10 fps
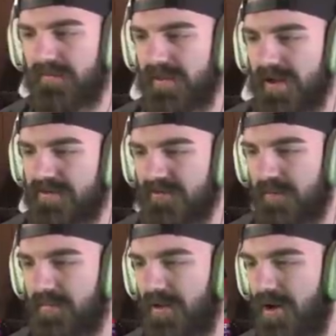the X
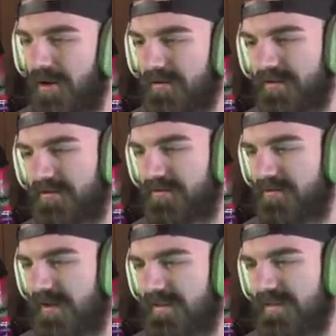M L A R. This
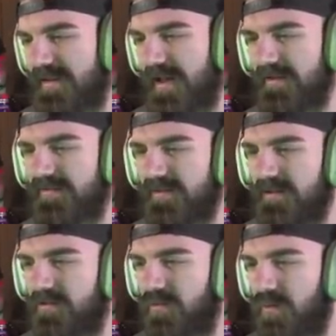is like the S
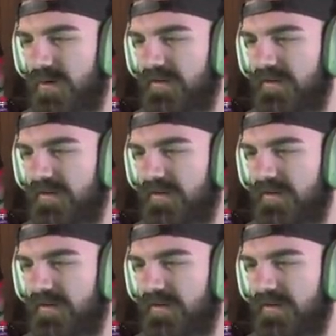C twenty